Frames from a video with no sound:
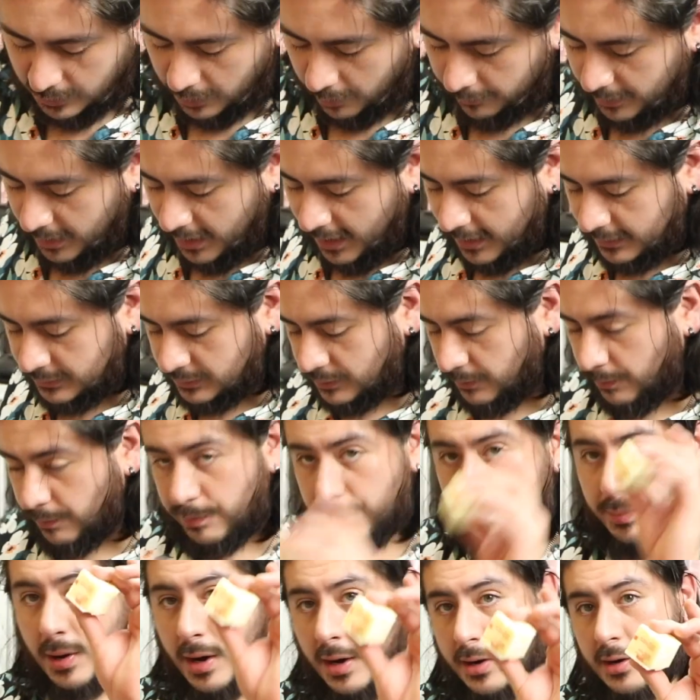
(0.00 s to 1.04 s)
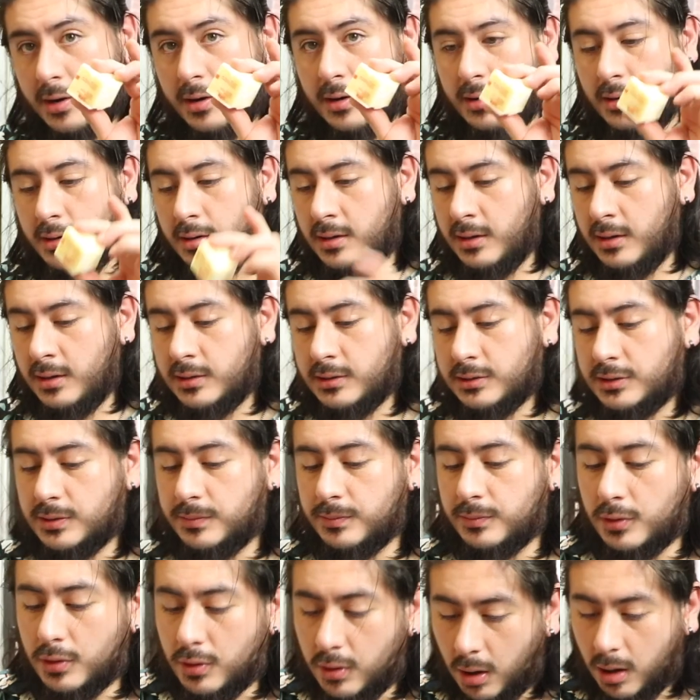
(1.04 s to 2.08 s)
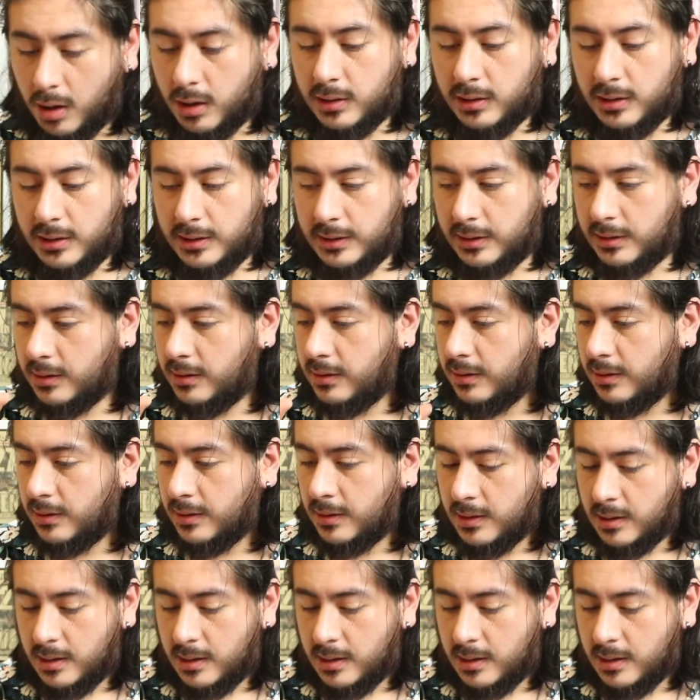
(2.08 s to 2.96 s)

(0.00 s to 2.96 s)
Now I'm going to add some butter, some garlic,